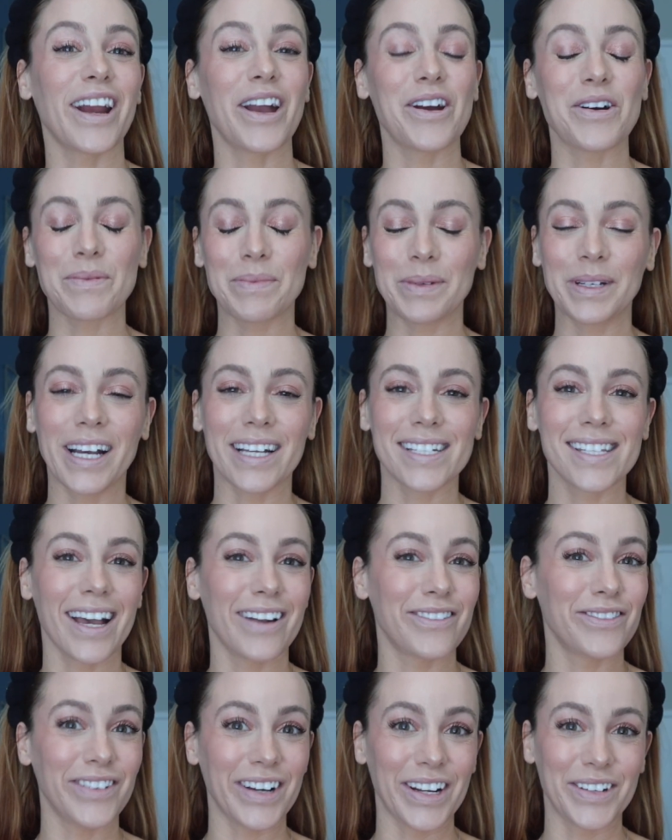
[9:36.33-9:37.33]
I hope you guys
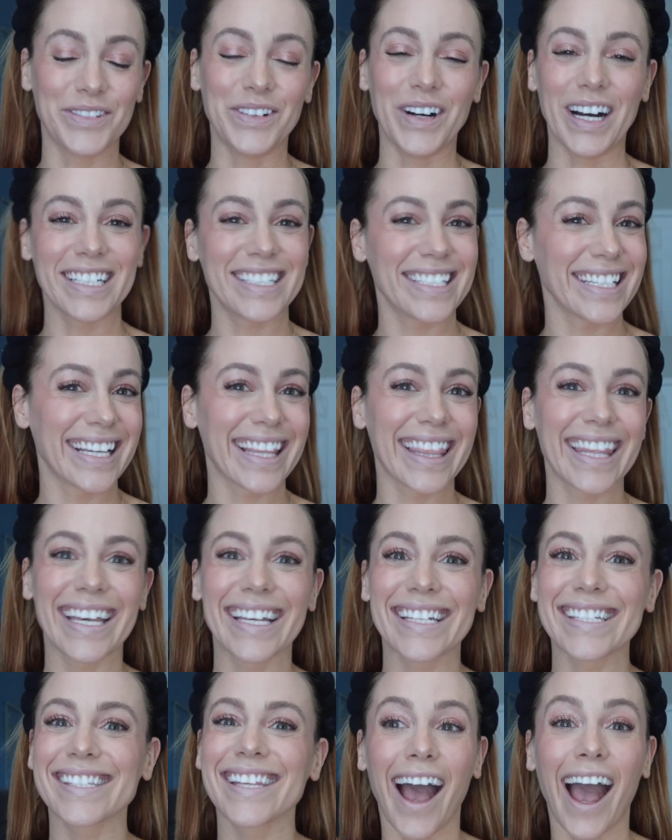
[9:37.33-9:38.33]
had fun watching
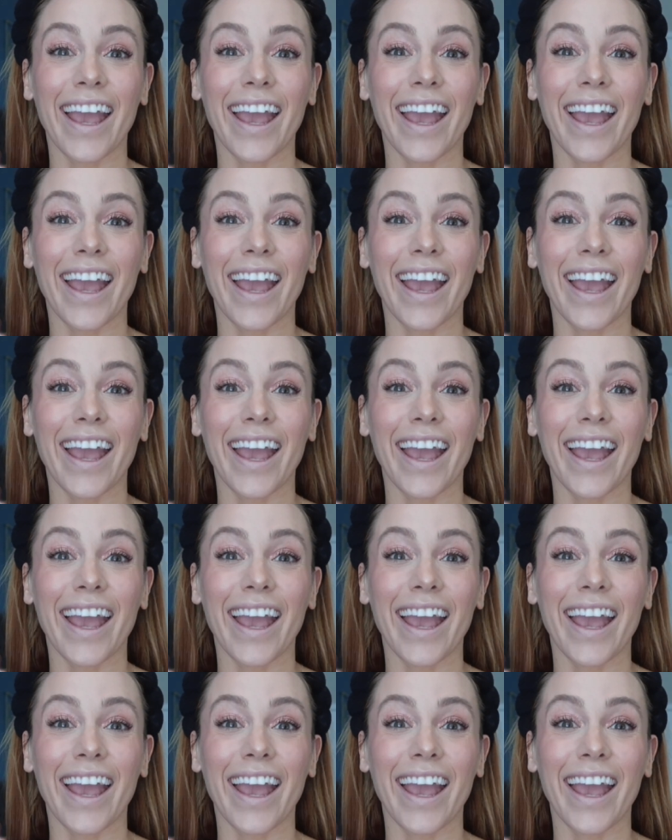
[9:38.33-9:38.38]
this.